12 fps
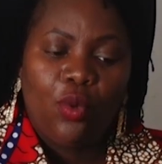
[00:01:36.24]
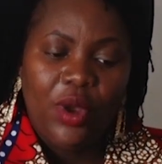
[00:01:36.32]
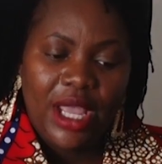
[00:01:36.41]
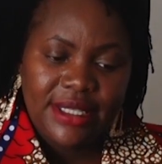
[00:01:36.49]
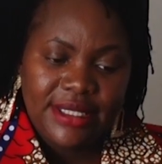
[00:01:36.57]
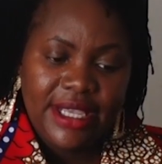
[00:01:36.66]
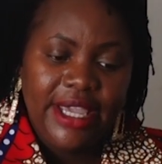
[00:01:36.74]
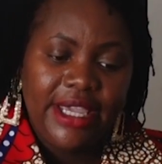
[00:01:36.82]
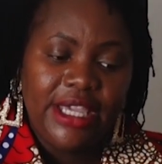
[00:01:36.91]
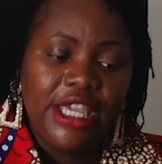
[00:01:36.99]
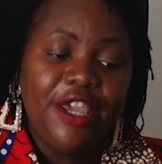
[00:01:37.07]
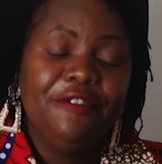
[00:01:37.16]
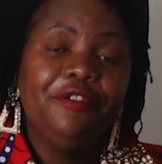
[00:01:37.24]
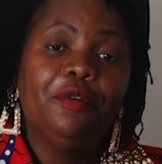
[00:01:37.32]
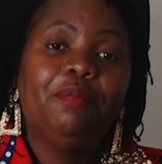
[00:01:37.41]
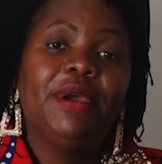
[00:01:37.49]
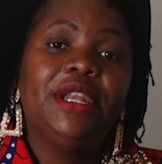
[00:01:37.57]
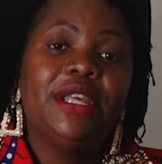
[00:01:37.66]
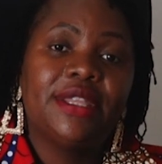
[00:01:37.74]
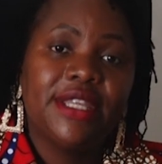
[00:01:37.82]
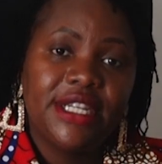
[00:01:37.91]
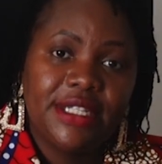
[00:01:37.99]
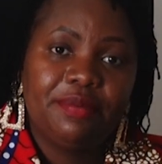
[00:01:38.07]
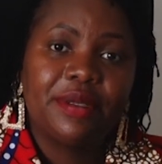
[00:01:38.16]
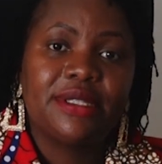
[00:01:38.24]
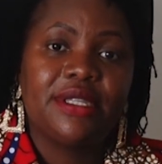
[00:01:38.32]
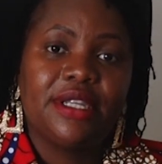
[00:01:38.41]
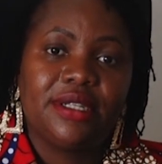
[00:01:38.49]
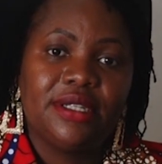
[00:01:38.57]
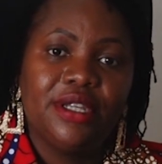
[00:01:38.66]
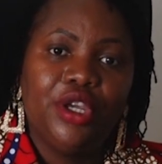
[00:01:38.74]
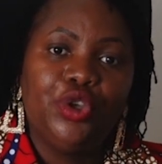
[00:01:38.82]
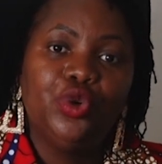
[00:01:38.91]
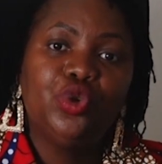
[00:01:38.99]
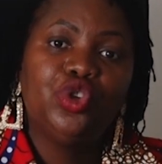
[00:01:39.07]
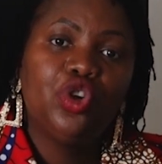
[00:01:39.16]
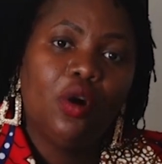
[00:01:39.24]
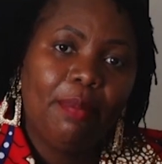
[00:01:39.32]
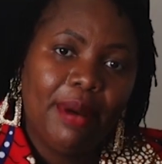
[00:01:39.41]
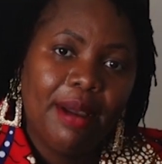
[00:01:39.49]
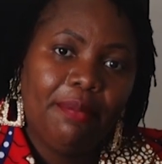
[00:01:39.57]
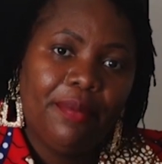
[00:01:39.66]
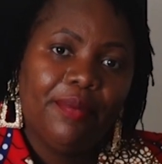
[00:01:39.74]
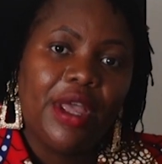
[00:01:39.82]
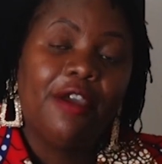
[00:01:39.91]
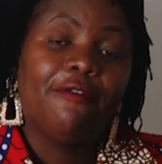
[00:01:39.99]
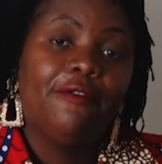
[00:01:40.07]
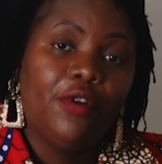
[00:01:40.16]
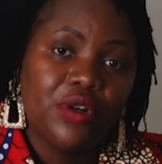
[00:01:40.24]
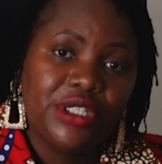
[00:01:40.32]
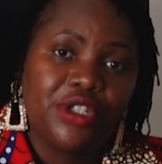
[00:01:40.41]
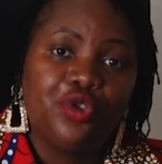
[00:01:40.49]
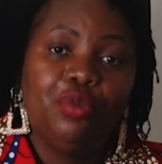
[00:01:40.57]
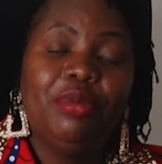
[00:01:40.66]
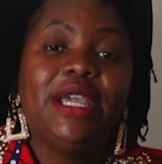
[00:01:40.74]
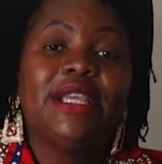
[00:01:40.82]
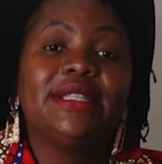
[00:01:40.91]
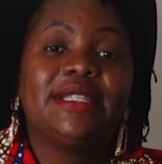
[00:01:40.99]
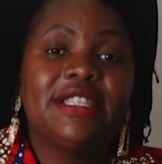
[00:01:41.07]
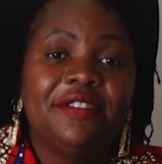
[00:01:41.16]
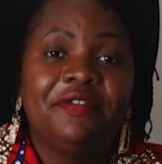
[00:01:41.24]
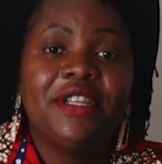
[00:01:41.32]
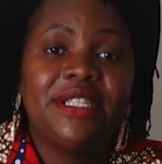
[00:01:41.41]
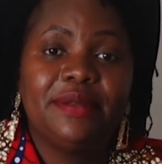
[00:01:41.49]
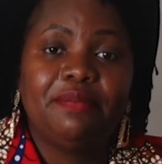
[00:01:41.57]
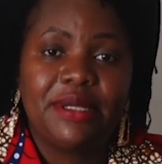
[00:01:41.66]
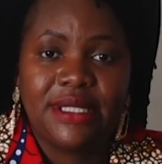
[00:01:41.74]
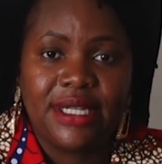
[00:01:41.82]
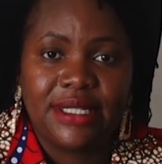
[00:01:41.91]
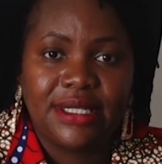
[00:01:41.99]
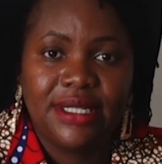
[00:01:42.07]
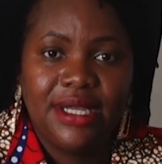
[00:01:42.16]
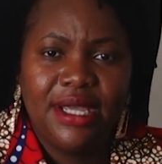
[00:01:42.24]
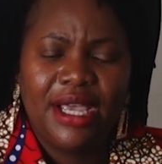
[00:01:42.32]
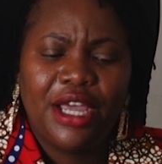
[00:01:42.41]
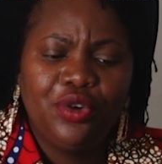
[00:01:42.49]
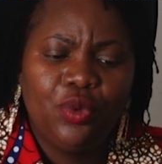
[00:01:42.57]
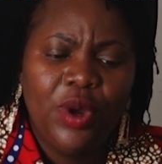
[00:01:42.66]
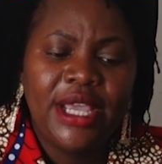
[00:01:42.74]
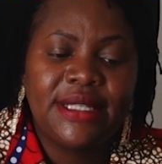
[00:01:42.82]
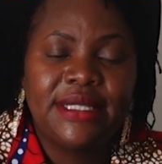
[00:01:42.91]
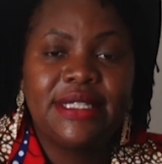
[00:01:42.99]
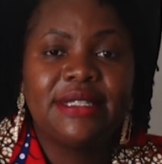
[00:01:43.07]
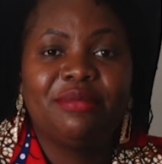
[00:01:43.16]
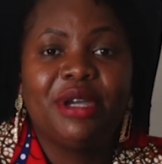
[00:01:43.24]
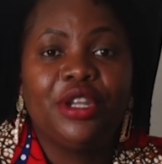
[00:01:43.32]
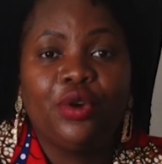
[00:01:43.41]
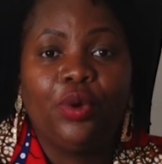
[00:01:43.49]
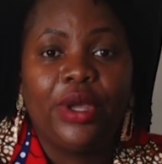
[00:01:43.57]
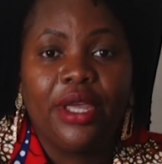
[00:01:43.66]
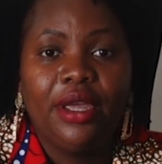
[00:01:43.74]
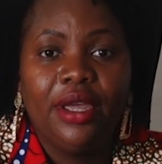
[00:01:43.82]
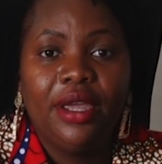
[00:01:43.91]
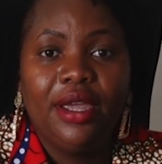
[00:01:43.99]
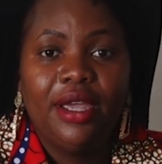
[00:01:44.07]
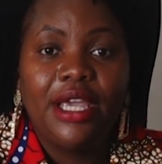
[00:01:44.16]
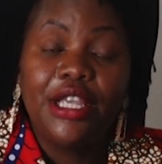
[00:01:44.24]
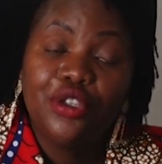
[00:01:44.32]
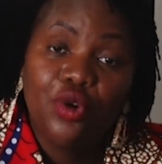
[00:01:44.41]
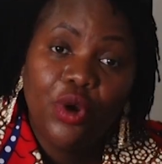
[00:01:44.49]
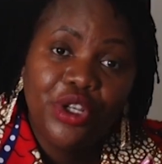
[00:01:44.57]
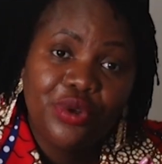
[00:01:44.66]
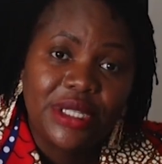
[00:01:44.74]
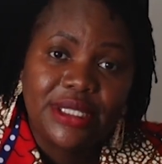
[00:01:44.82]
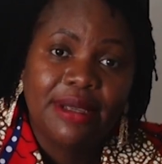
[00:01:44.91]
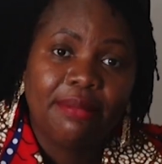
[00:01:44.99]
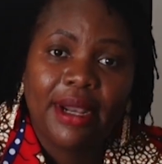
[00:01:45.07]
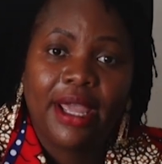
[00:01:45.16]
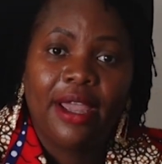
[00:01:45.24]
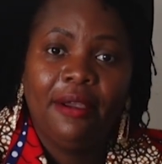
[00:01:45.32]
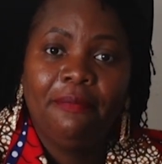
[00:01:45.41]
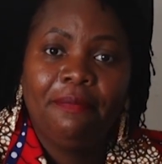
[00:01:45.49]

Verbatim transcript: We are saying if you pay the 30%, you top up a 40 to make it 70%. And where is this money going? It's going to the supplier.